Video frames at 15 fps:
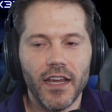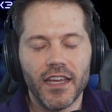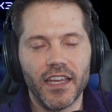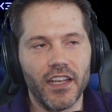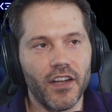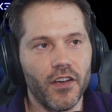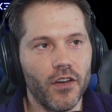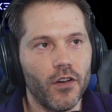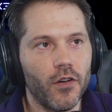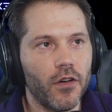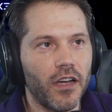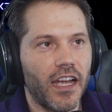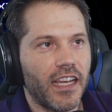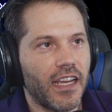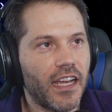you know,
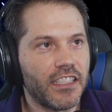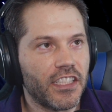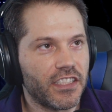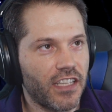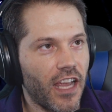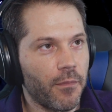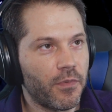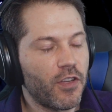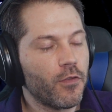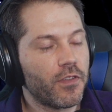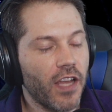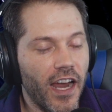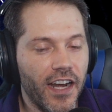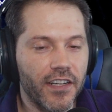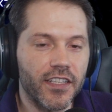I'm too
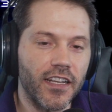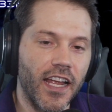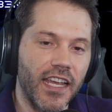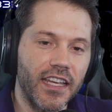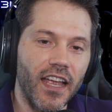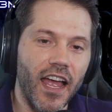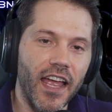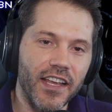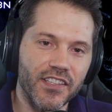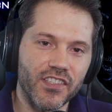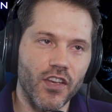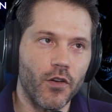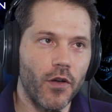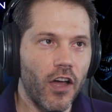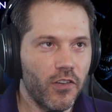tired tonight, guys,
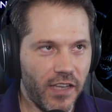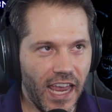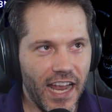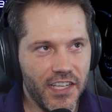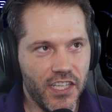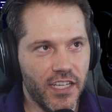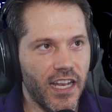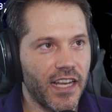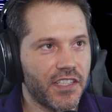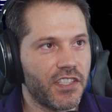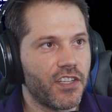so I'll catch you next